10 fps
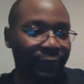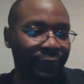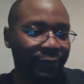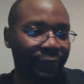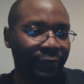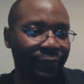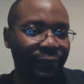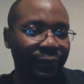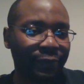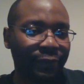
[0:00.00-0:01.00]

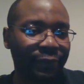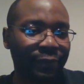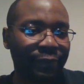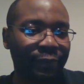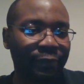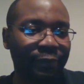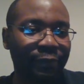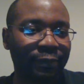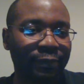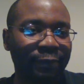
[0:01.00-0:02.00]

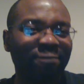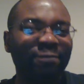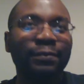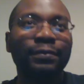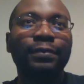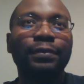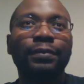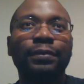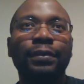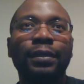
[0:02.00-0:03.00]
Nothing is said.